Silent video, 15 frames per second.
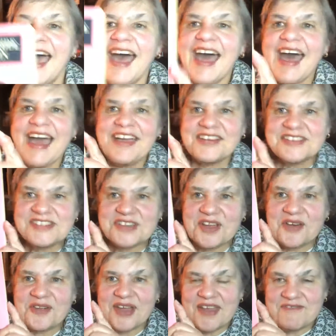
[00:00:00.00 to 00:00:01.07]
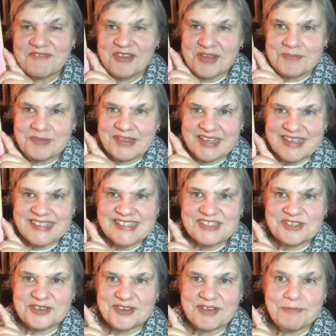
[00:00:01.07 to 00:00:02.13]
I also am very pleased
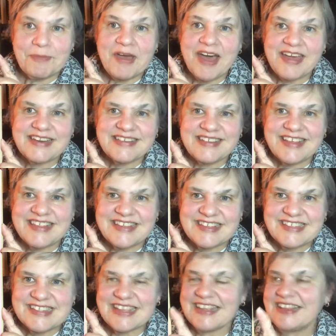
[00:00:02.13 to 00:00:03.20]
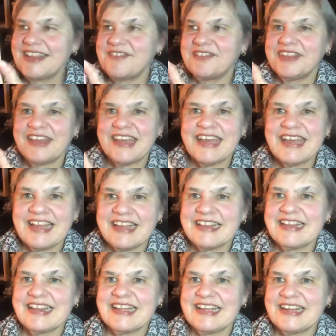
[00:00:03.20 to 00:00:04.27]
to have bought this lovely
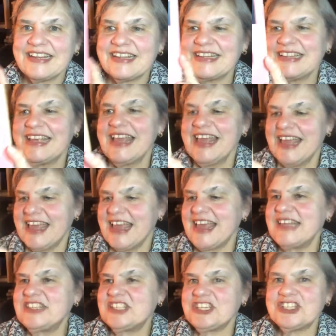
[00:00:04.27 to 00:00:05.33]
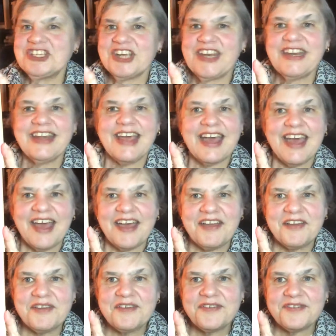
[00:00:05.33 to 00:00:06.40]
little edition
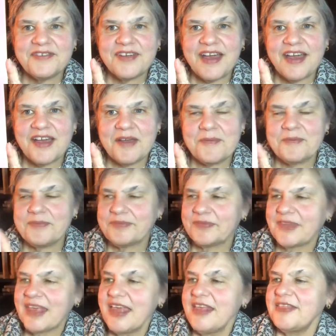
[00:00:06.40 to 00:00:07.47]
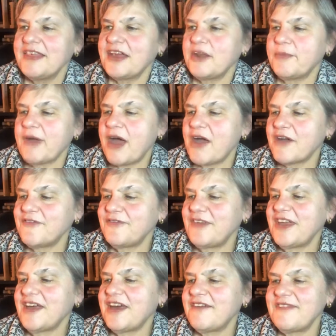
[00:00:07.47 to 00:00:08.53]
of the
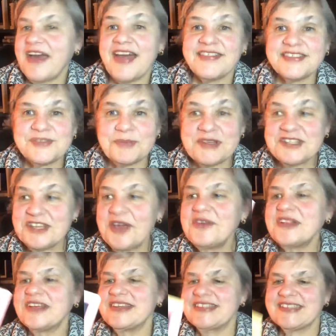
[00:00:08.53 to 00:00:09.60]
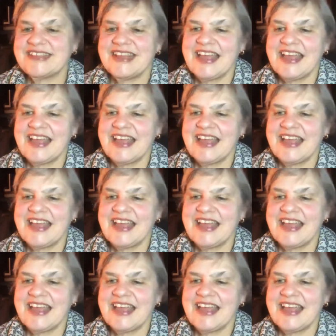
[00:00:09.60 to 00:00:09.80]
autobiography of Alice B. Toklas.